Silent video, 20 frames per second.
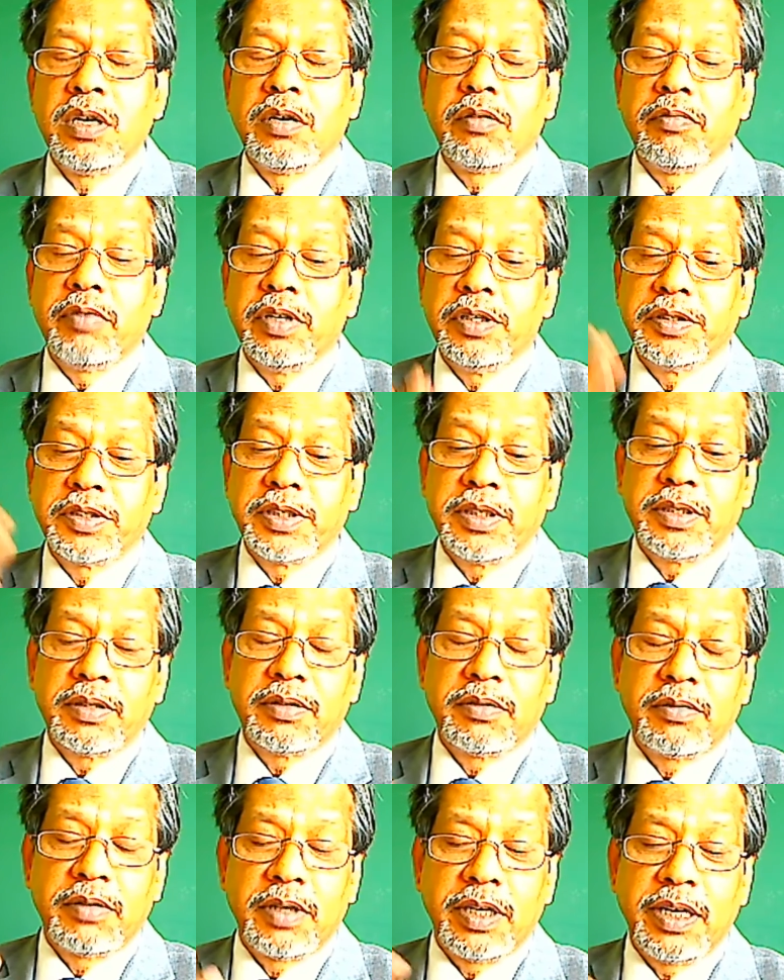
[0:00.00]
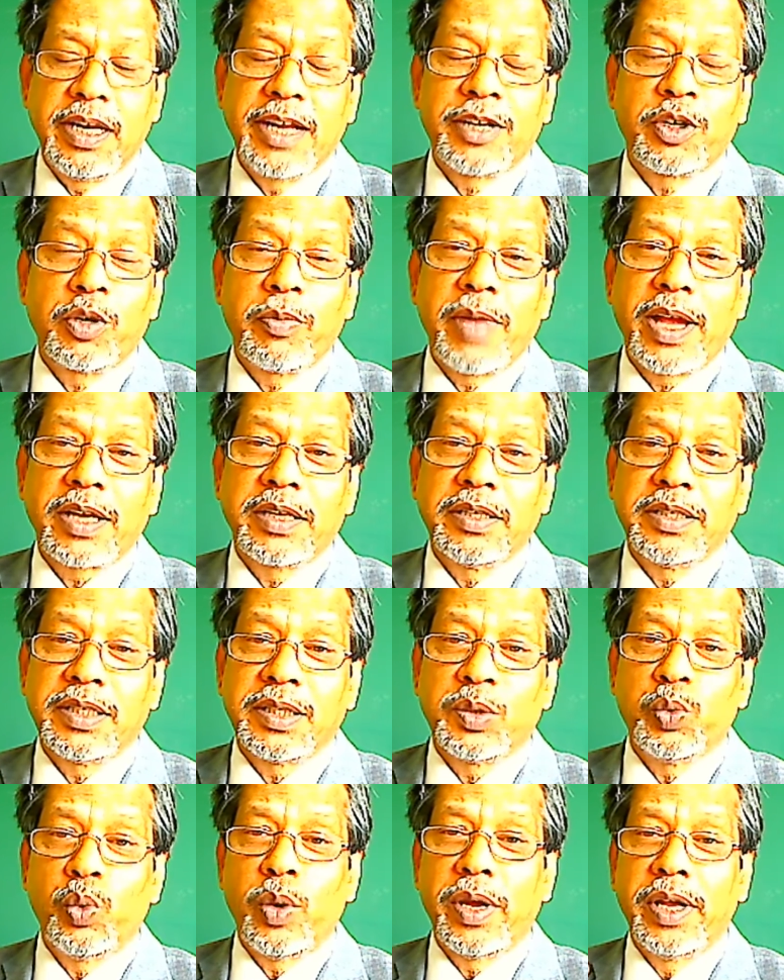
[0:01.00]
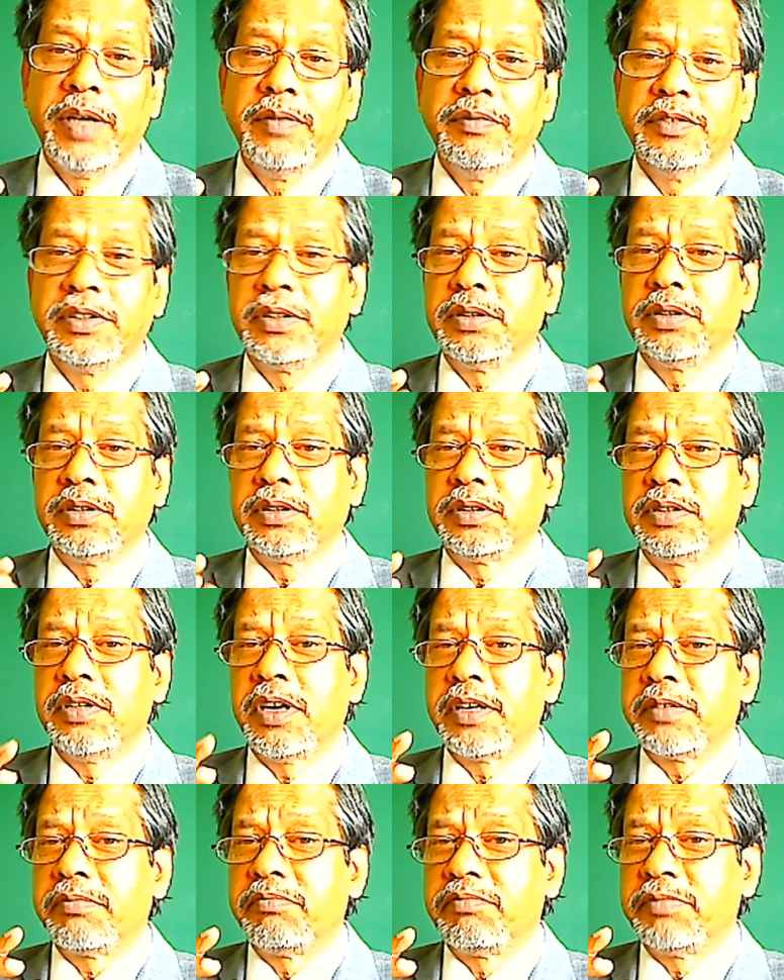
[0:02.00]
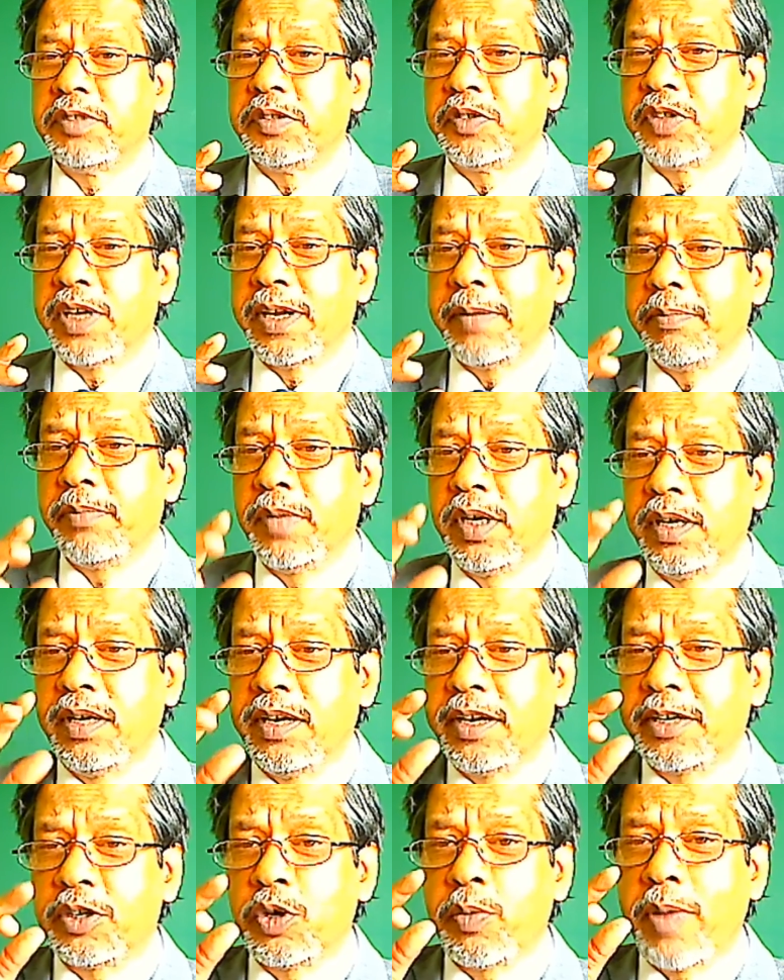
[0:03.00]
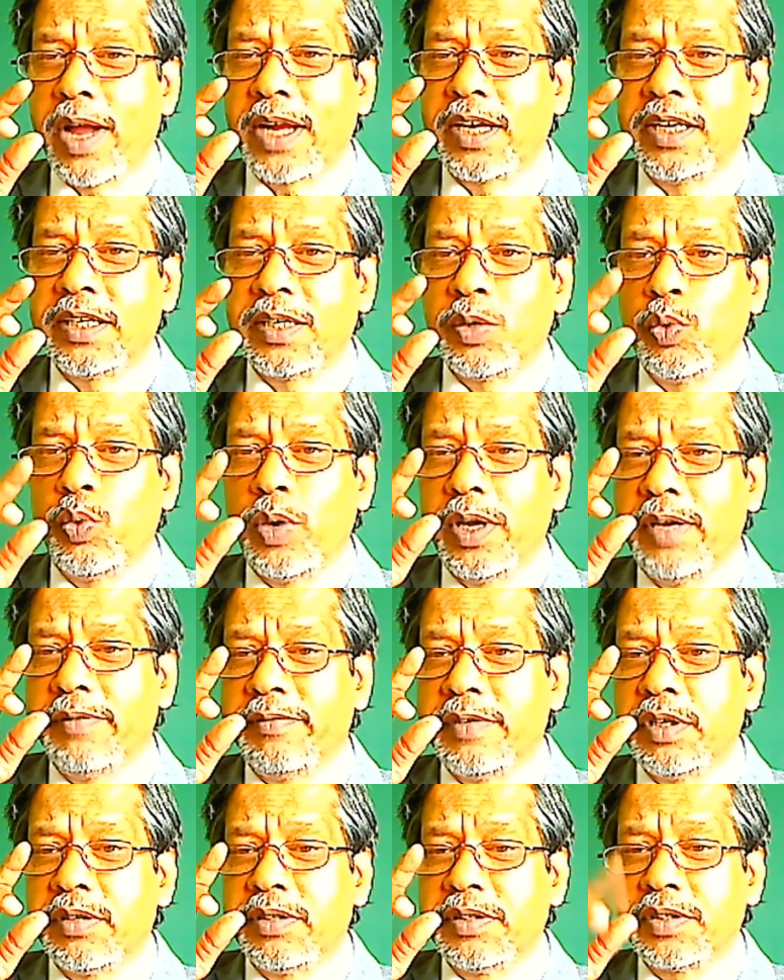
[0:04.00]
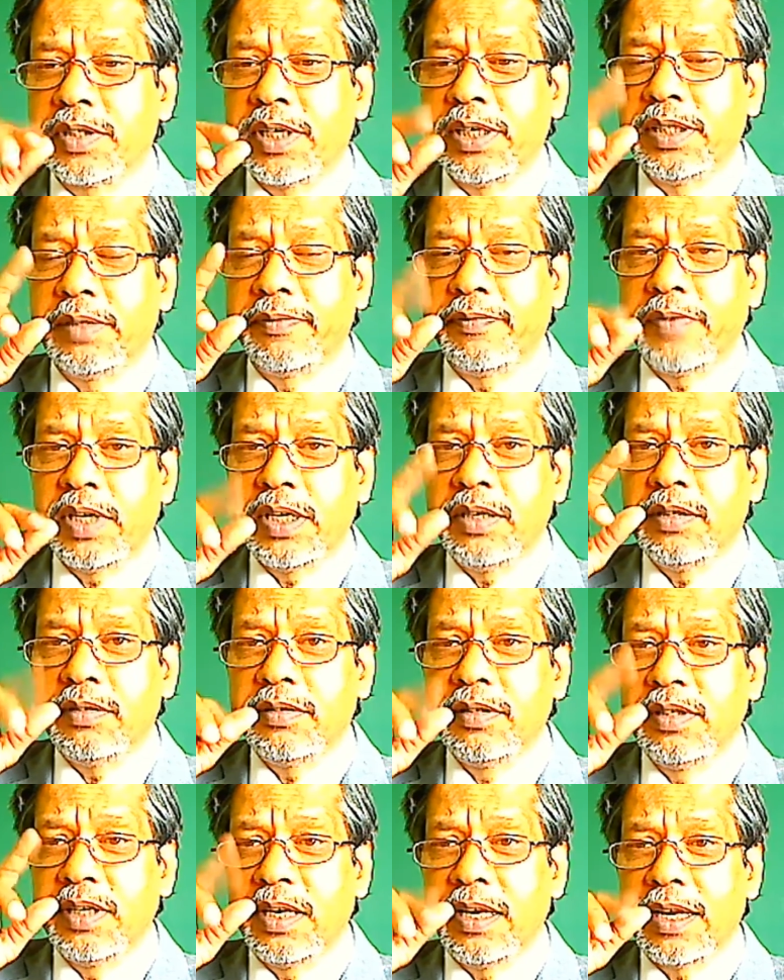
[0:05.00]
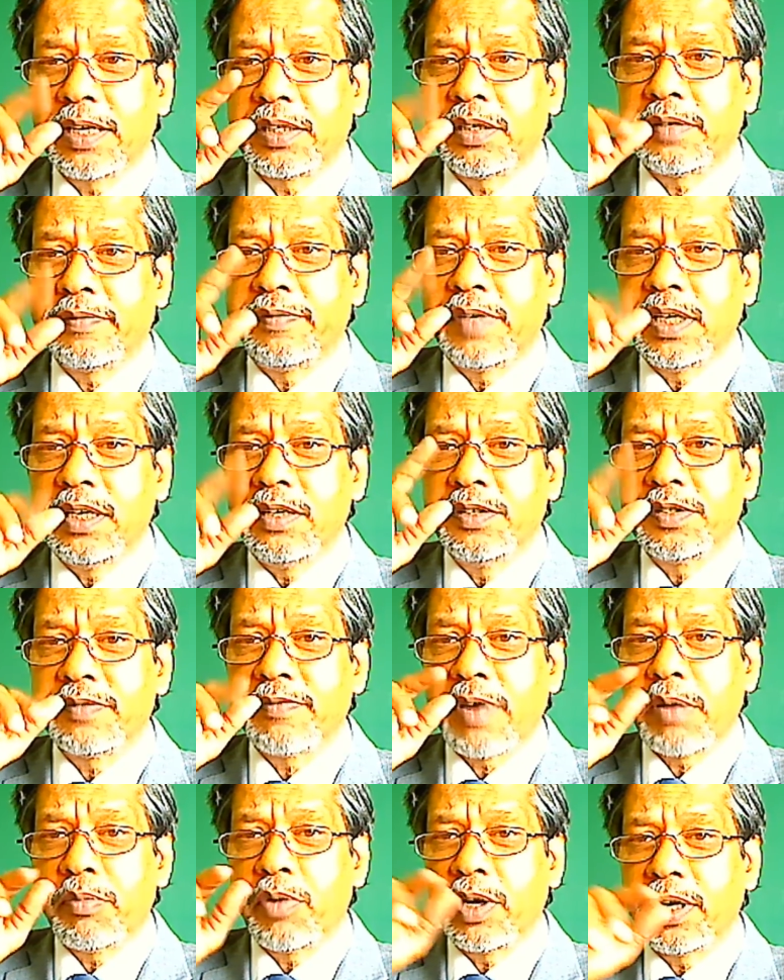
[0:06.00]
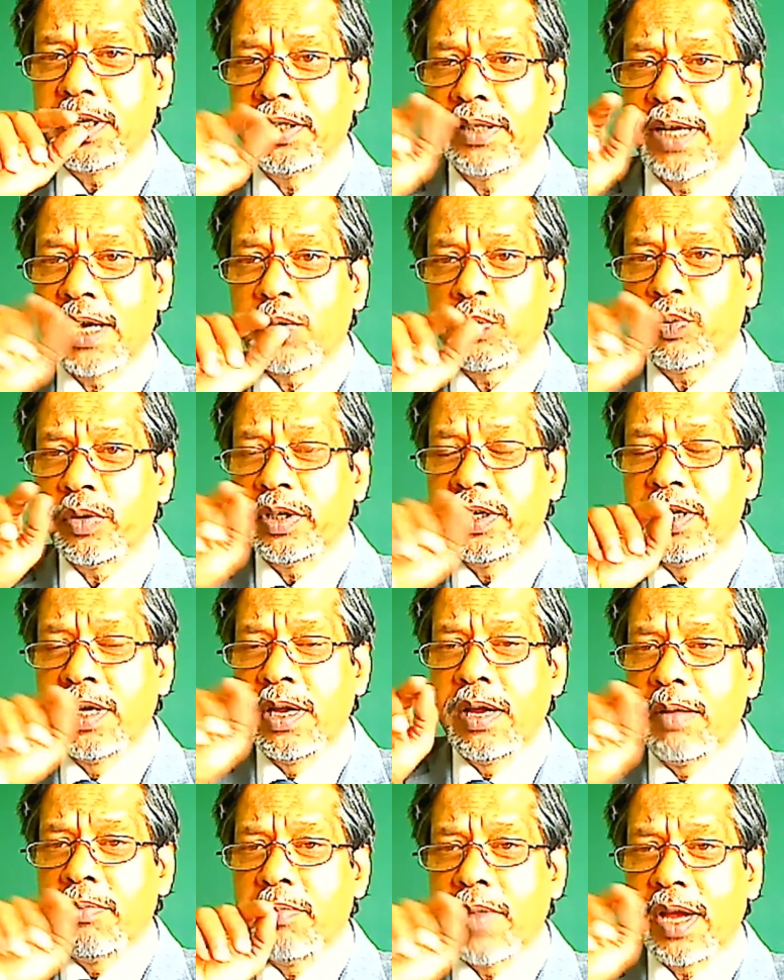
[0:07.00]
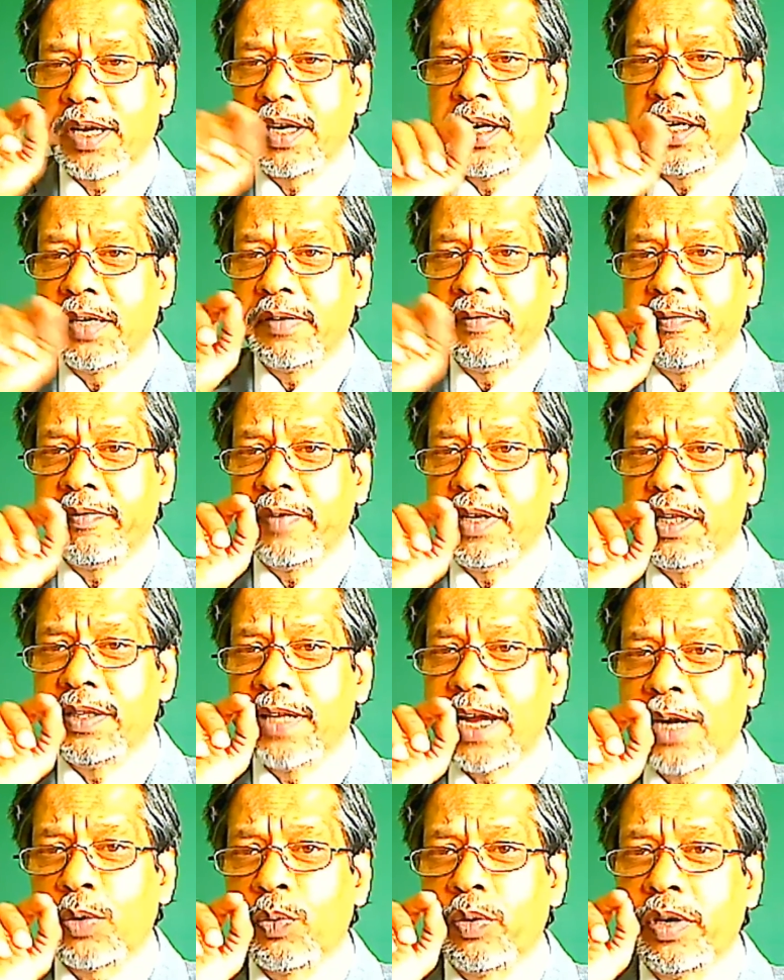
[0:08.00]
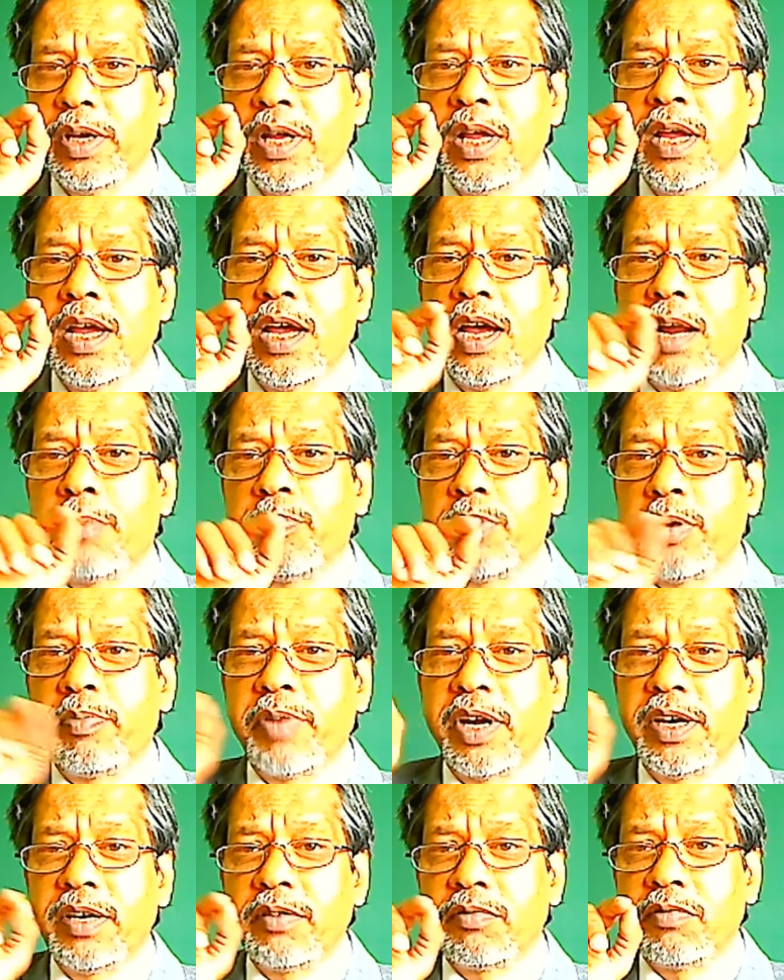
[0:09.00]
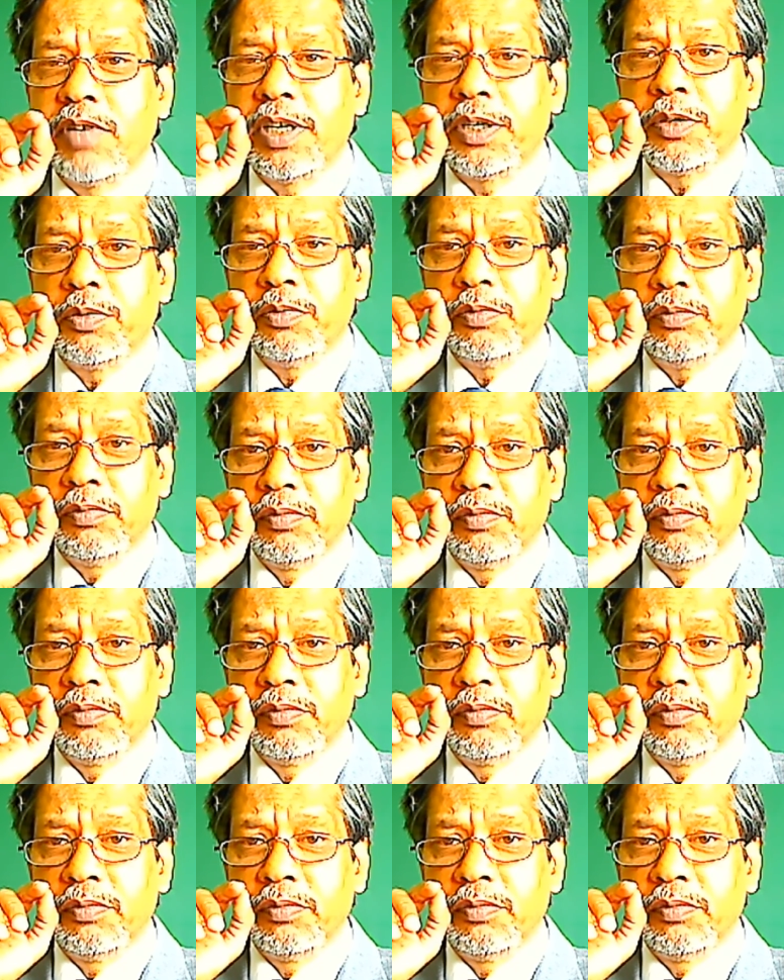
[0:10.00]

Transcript: Whereas in electromagnetic waves, it's not the same. Electromagnetic wave, you can say the field, electric field is vibrating that way, magnetic field that way, and perpendicular to